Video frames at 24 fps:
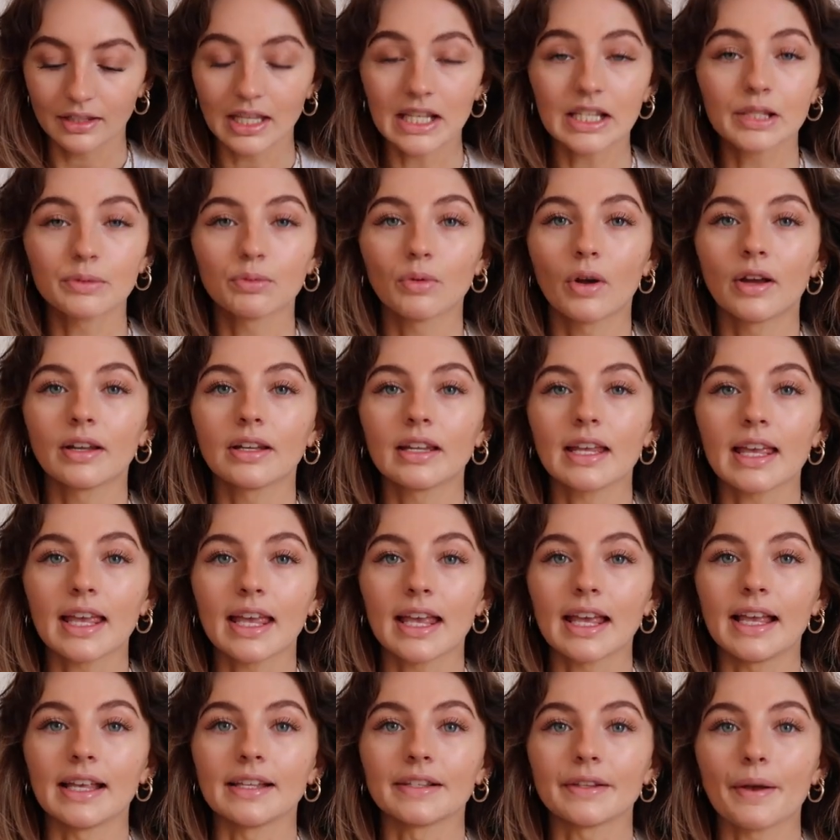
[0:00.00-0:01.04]
This one
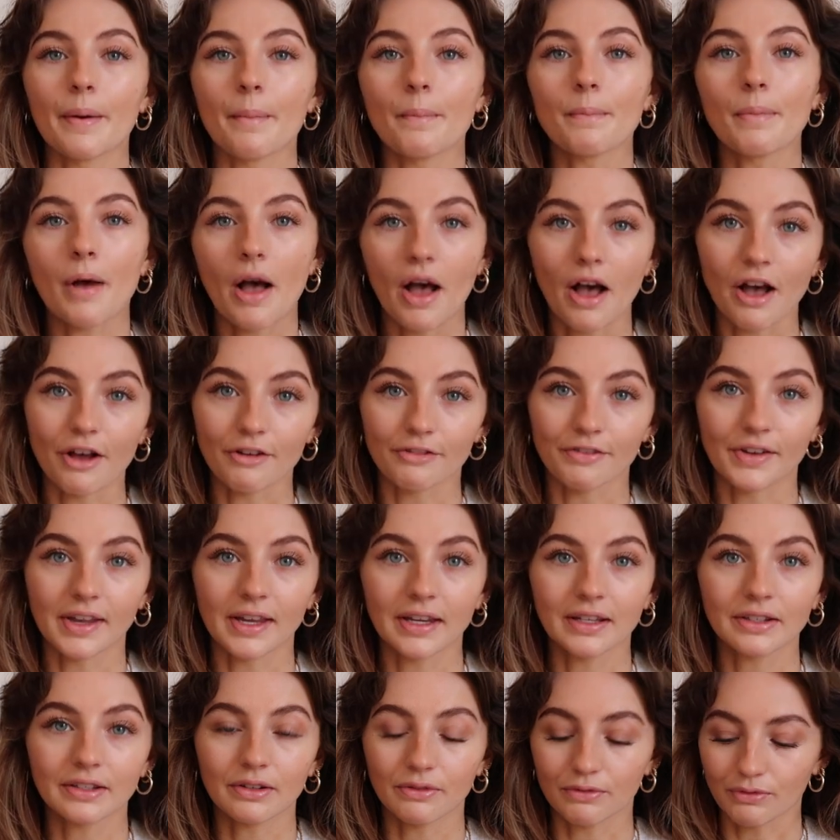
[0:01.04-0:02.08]
is
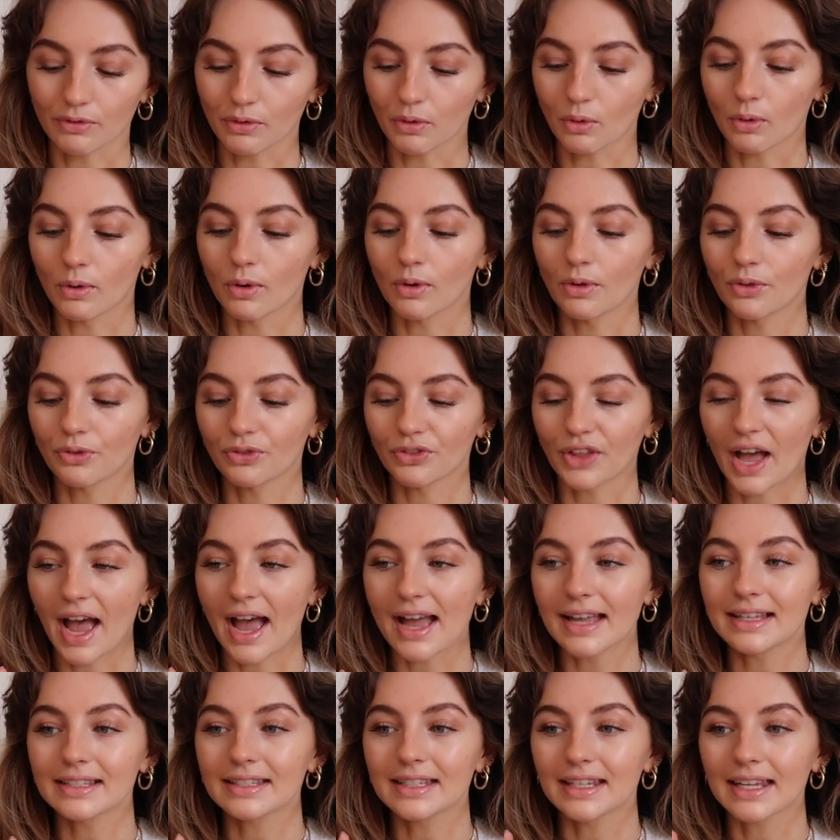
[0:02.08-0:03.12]
perfect for
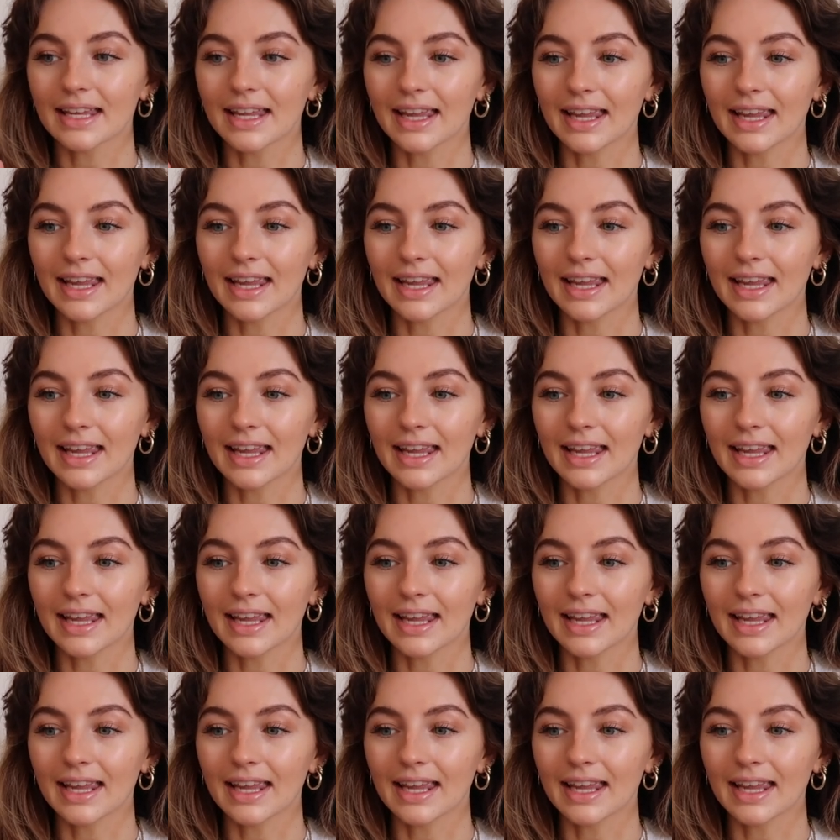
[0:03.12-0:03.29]
that.